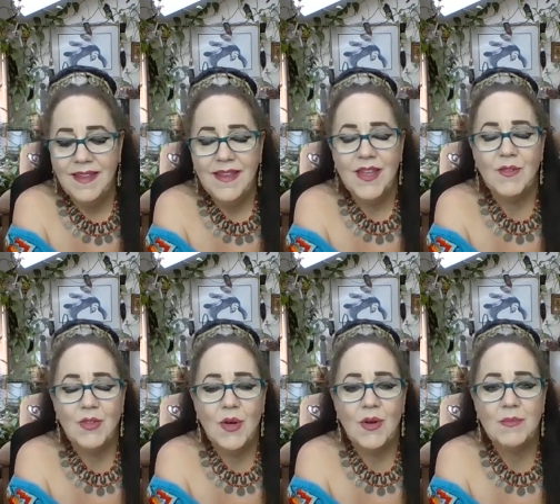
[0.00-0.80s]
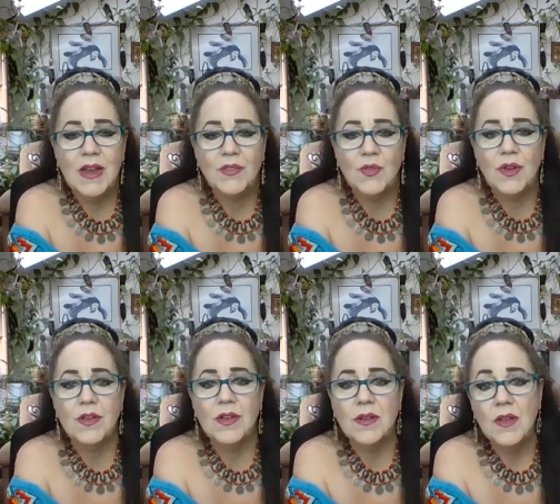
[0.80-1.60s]
even though it makes for a
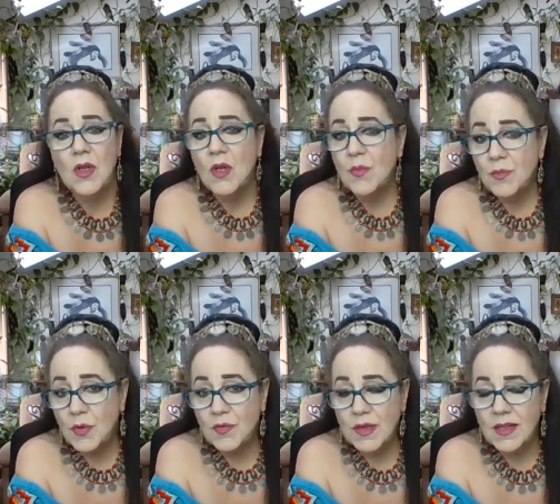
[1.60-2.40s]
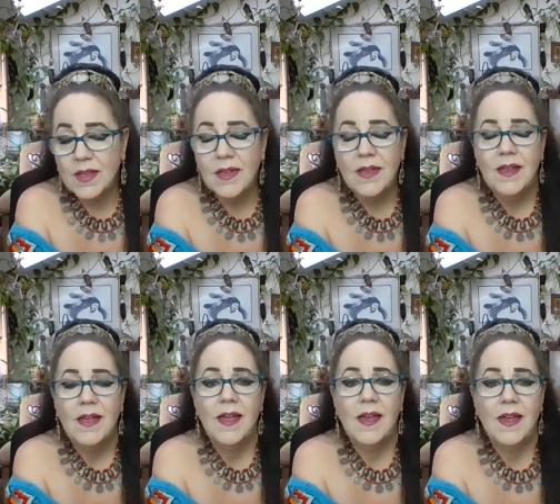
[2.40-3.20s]
good movie.
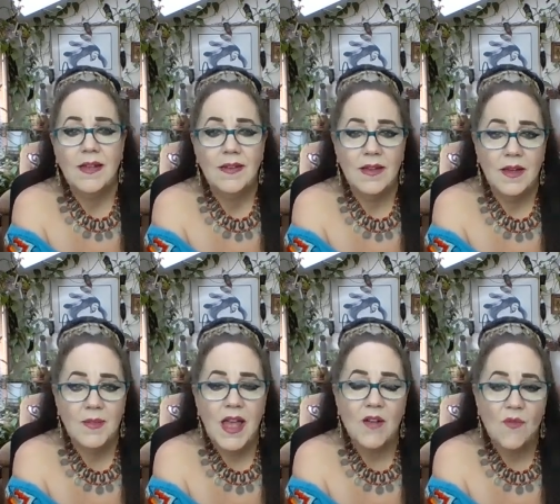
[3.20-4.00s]
And I have